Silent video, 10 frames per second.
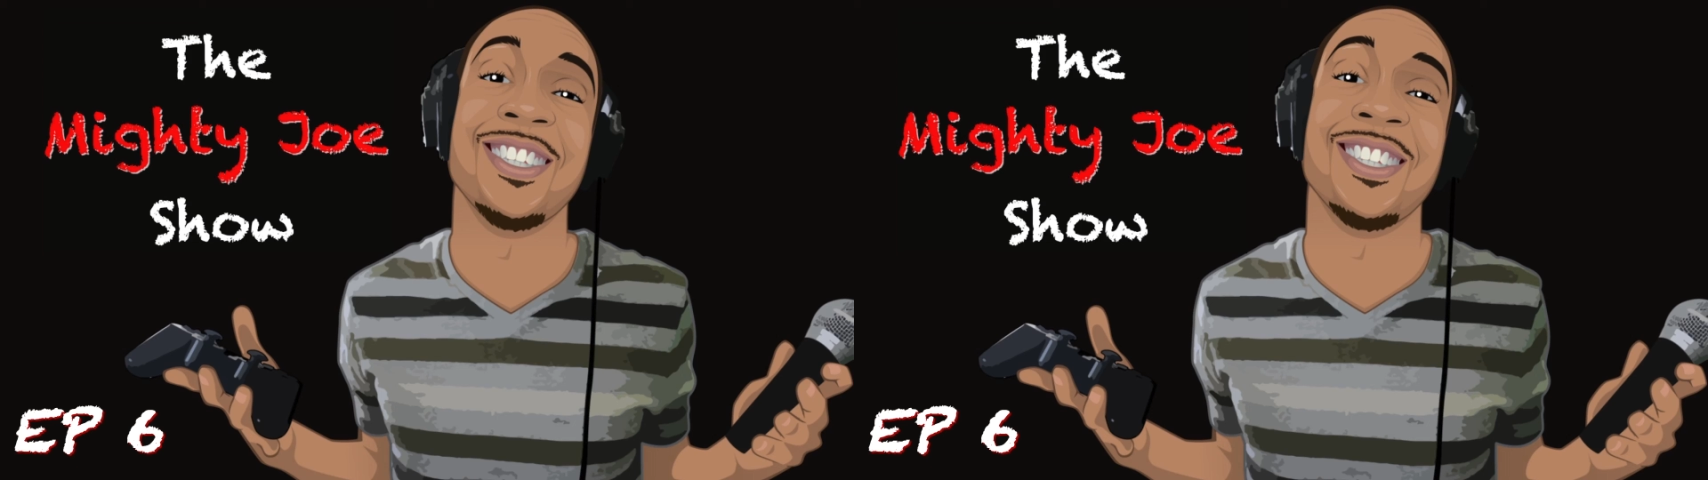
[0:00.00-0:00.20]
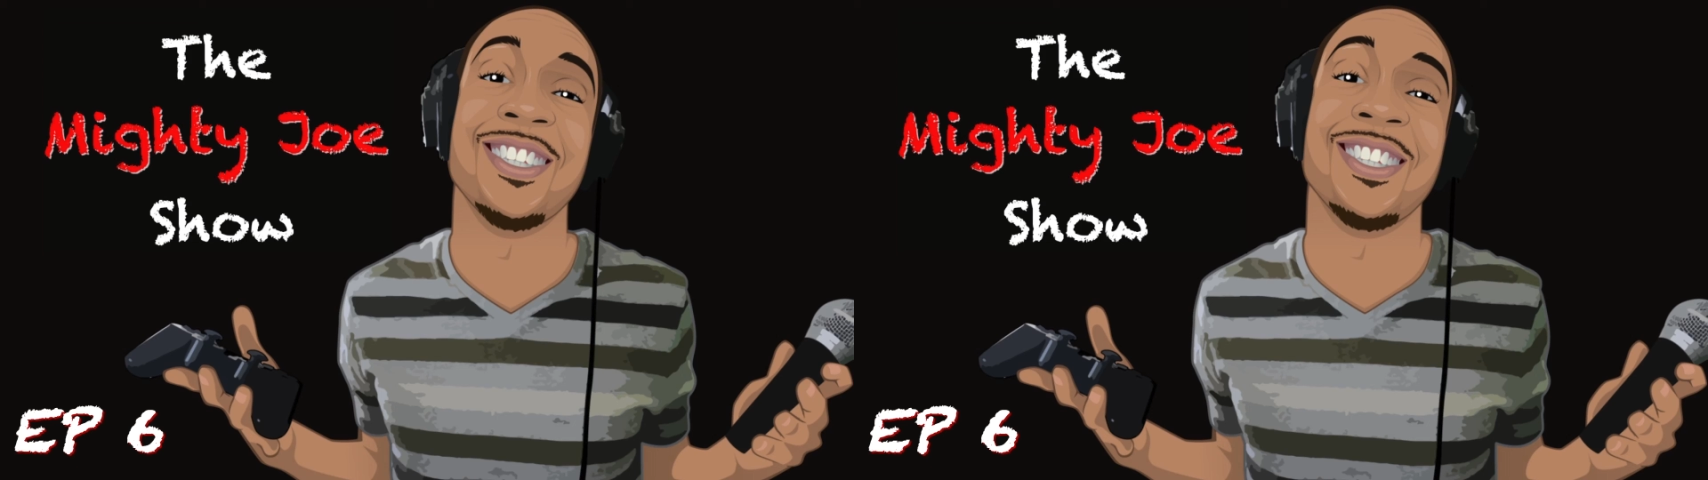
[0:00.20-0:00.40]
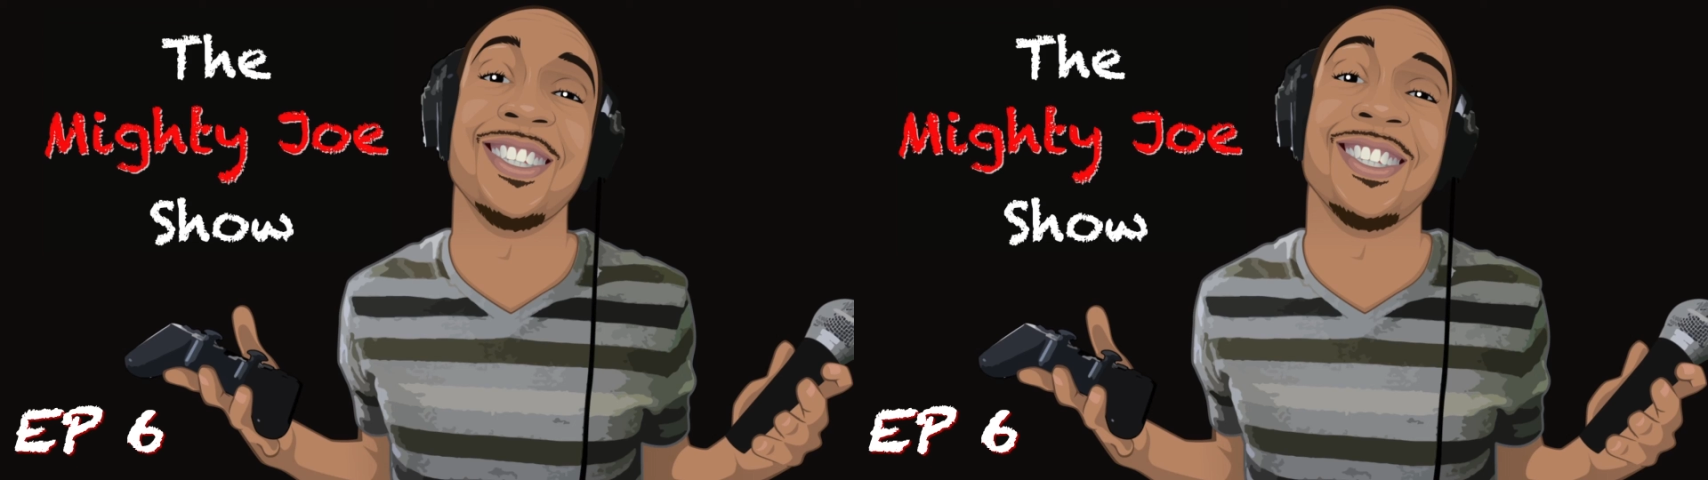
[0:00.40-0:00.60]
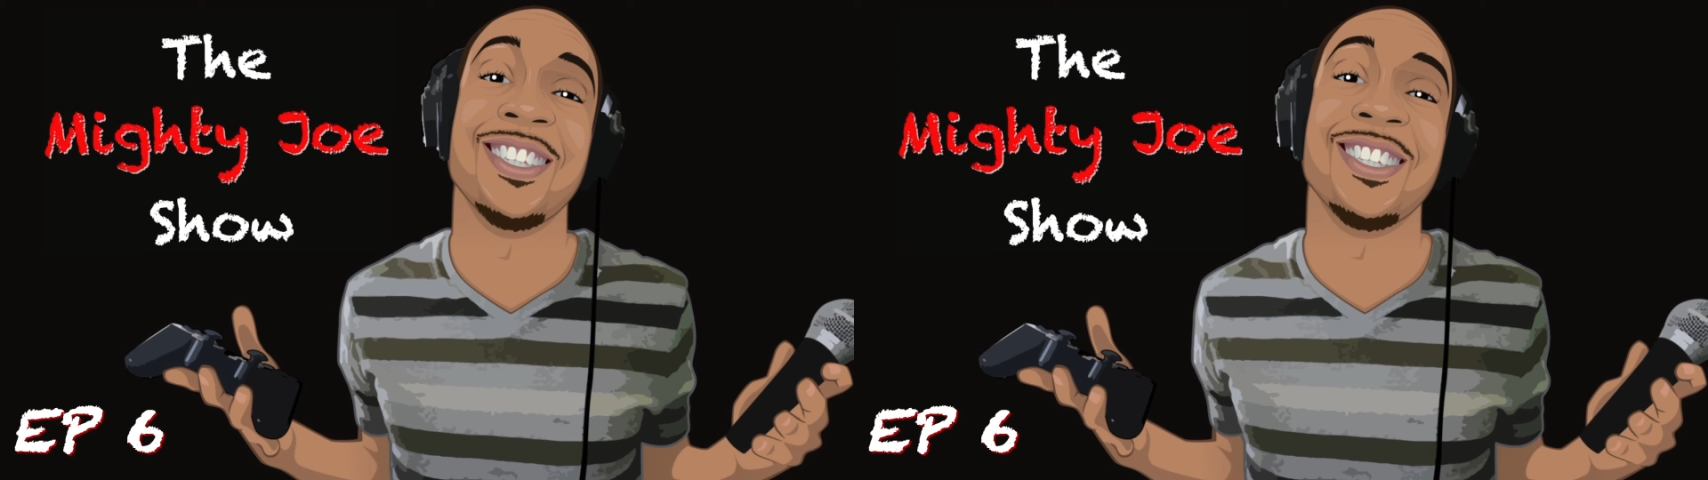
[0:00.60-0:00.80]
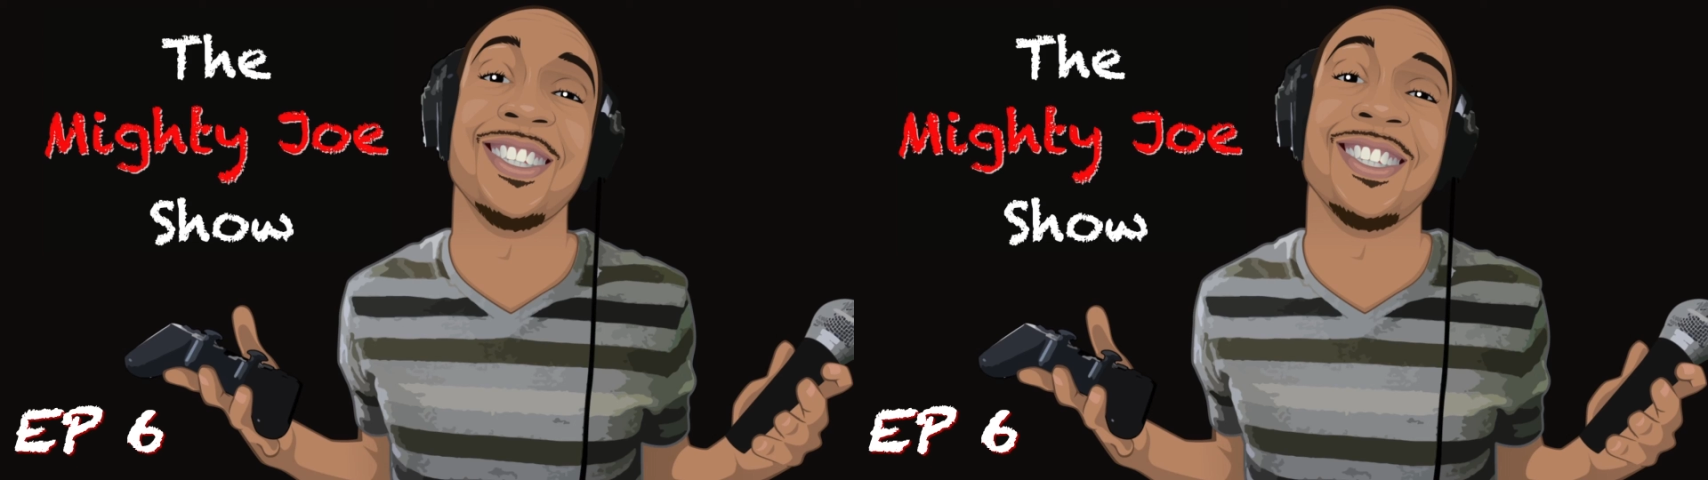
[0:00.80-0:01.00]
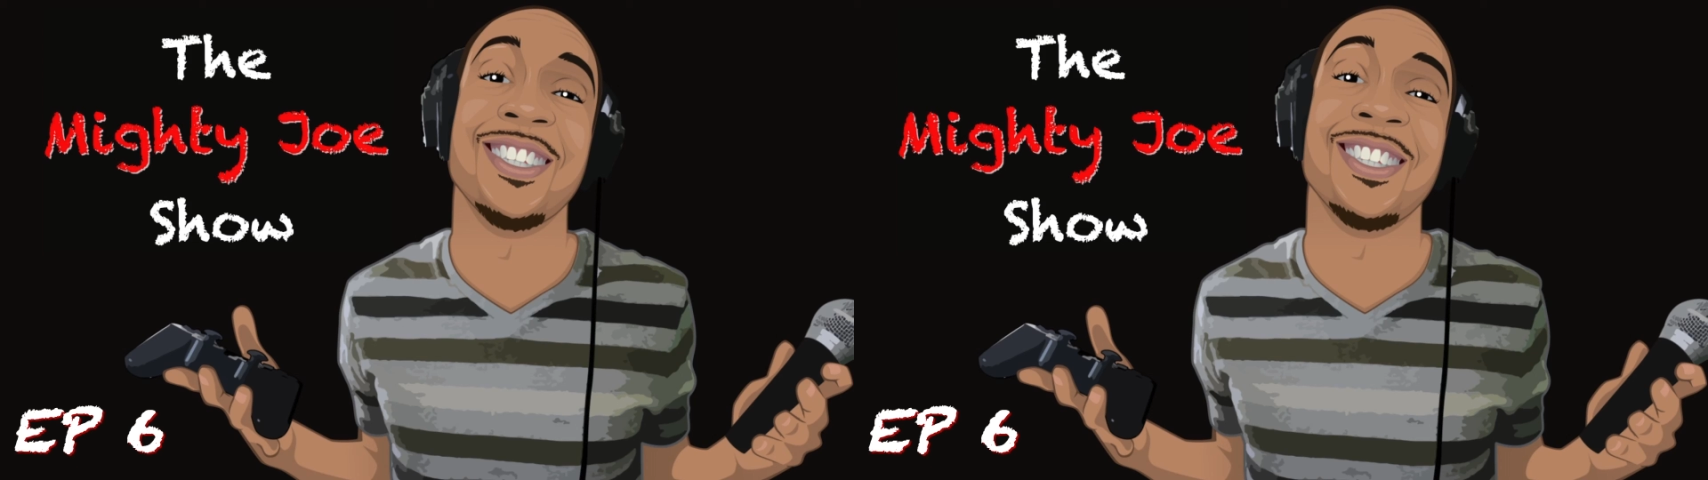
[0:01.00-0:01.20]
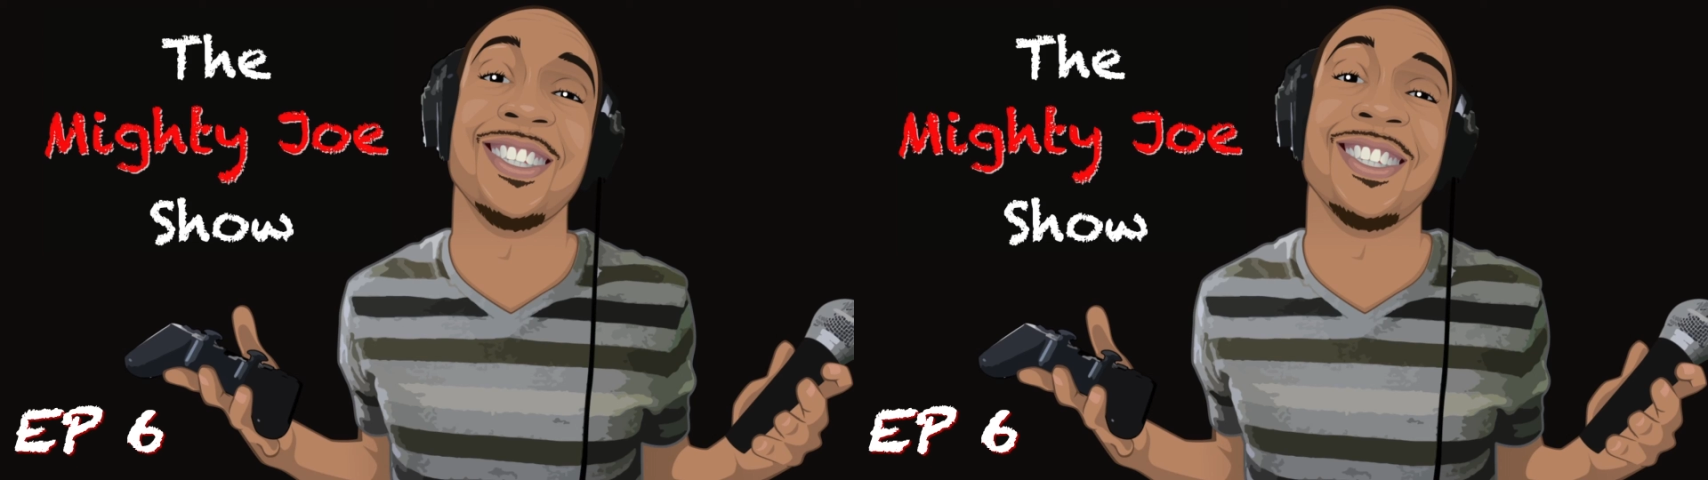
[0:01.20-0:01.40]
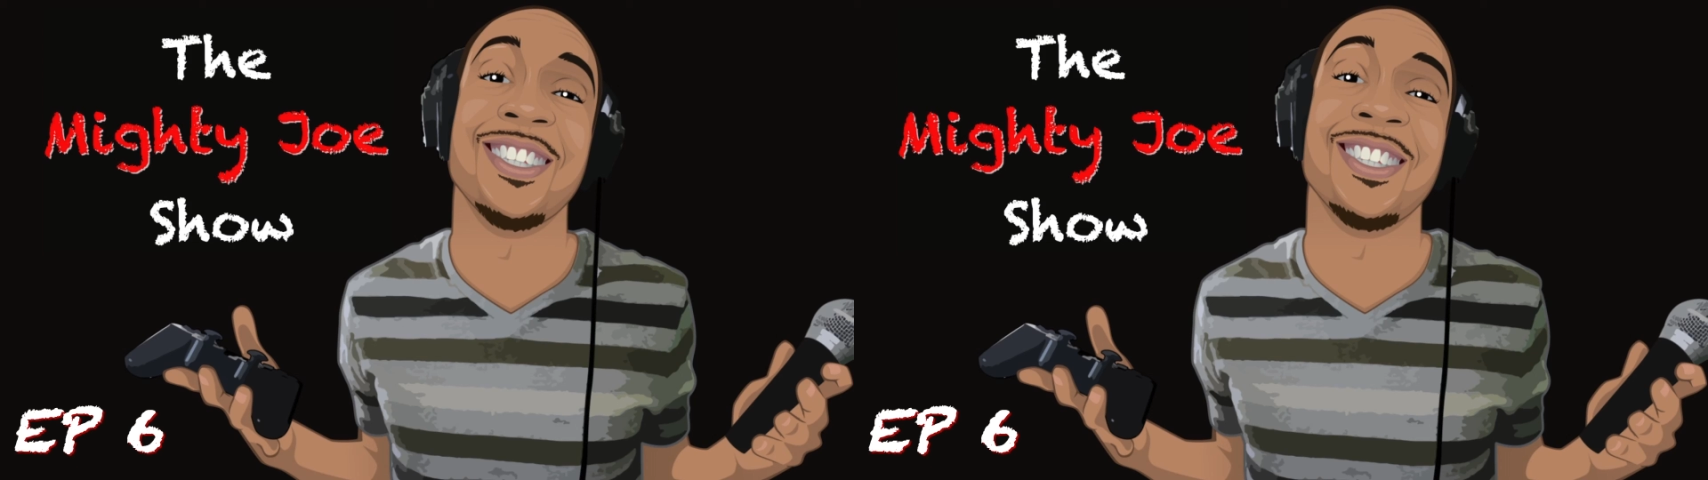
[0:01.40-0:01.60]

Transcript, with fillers: any news in gaming